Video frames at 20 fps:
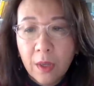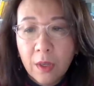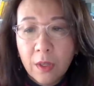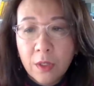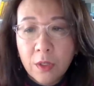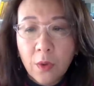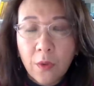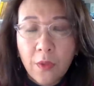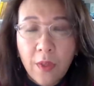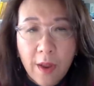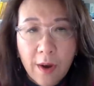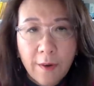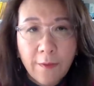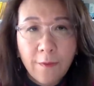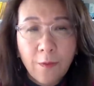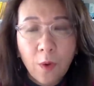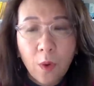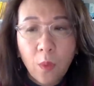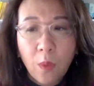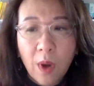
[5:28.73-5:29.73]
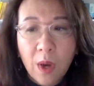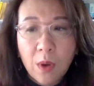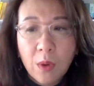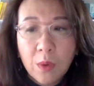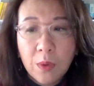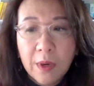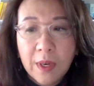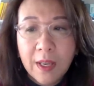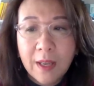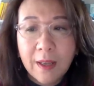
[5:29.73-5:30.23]
So therefore, Wang
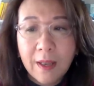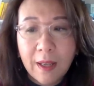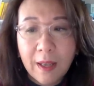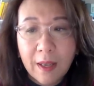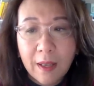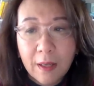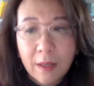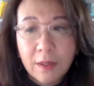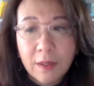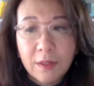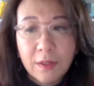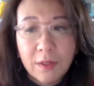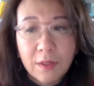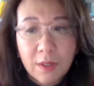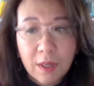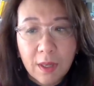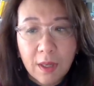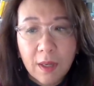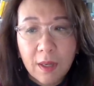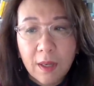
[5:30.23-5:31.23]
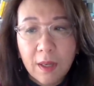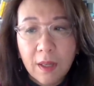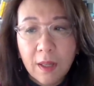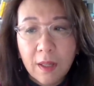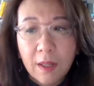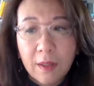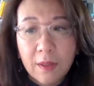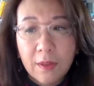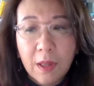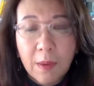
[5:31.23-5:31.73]
Huning is
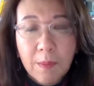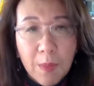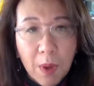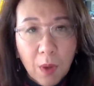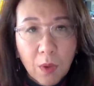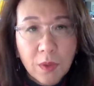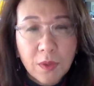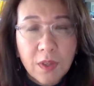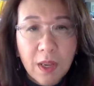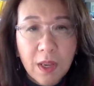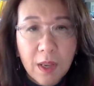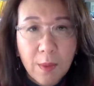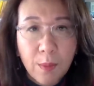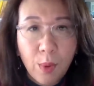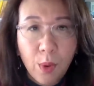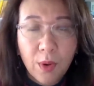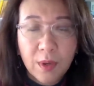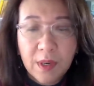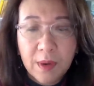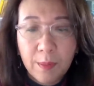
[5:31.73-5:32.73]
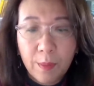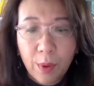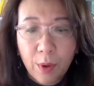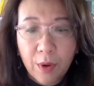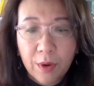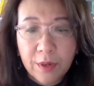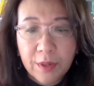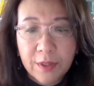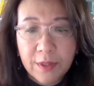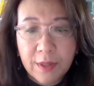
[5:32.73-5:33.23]
the most important
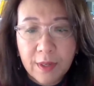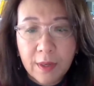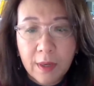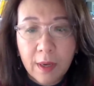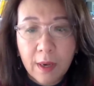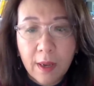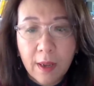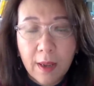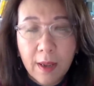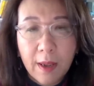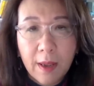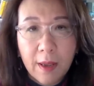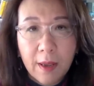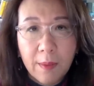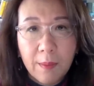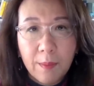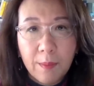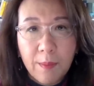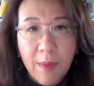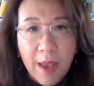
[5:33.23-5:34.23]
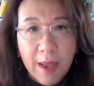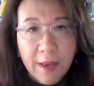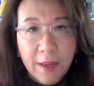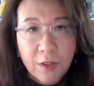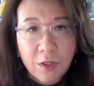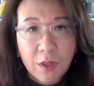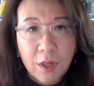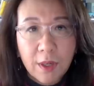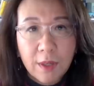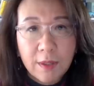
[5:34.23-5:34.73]
person
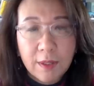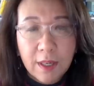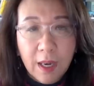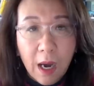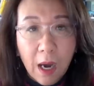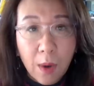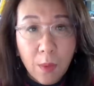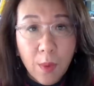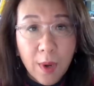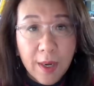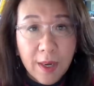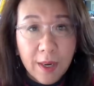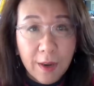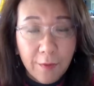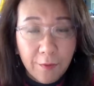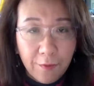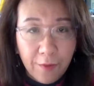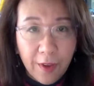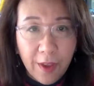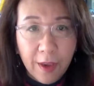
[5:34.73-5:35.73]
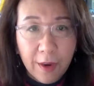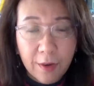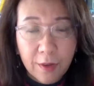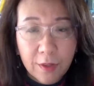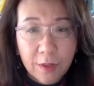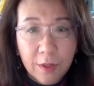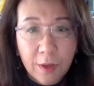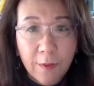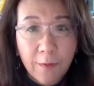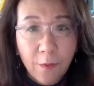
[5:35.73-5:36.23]
managing Taiwan
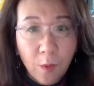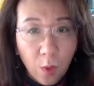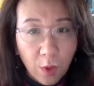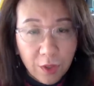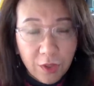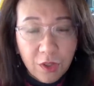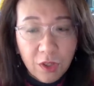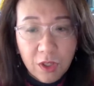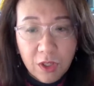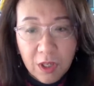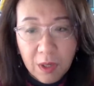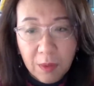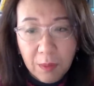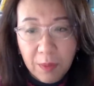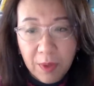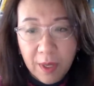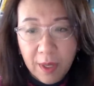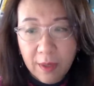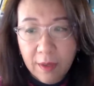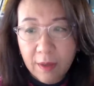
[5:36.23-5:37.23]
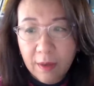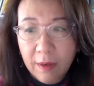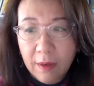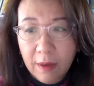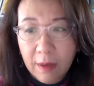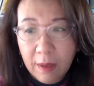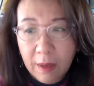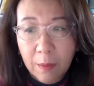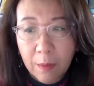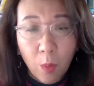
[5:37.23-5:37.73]
affairs for Xi Jinping
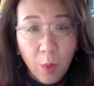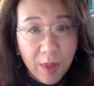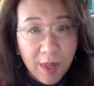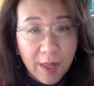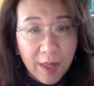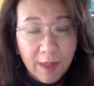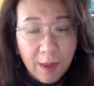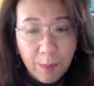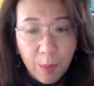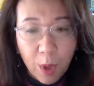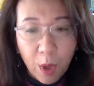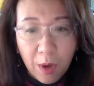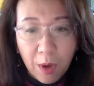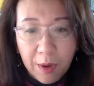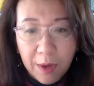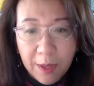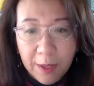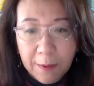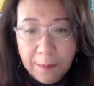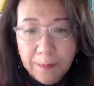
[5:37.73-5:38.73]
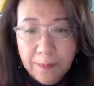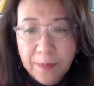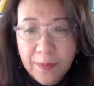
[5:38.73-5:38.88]
um, within the party.